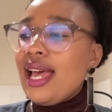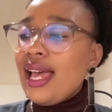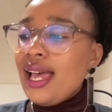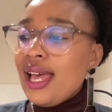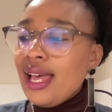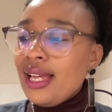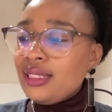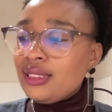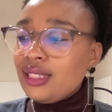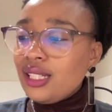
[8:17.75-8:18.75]

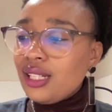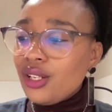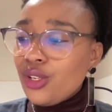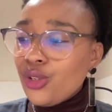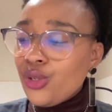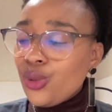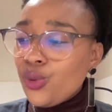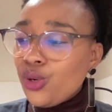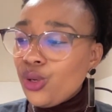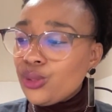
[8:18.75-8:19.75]
And you
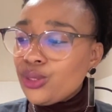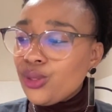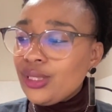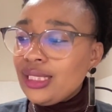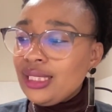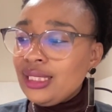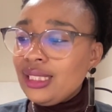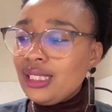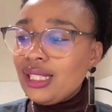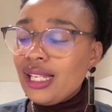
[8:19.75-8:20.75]
would also
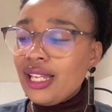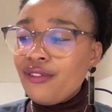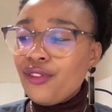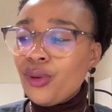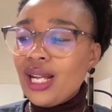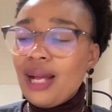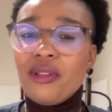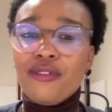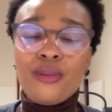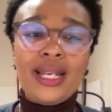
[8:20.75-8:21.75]
need, if you're
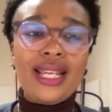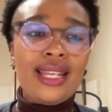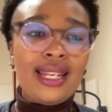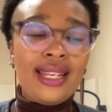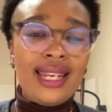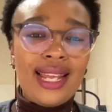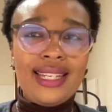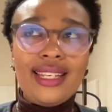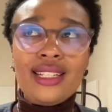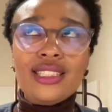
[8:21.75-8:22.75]
coming from like a
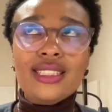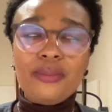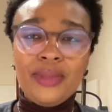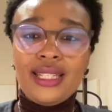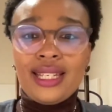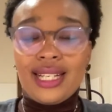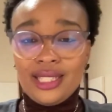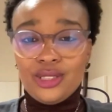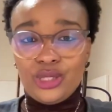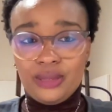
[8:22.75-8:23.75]
non-English speaking
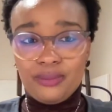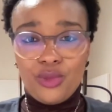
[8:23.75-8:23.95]
country,